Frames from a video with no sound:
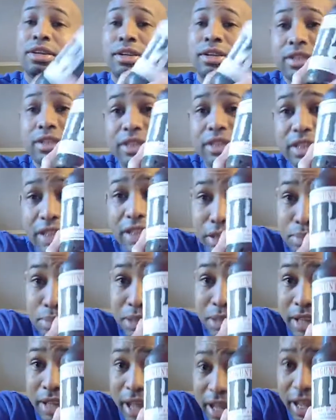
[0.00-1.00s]
this
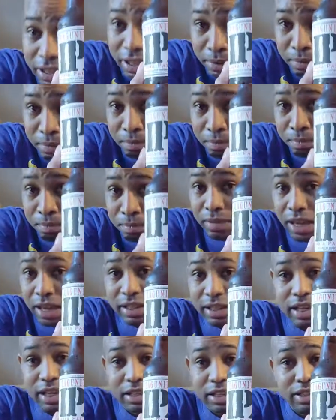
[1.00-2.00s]
APA. I
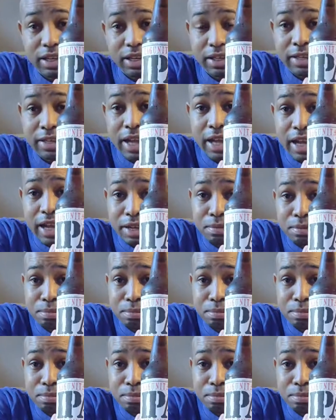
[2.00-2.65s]
can't say the name,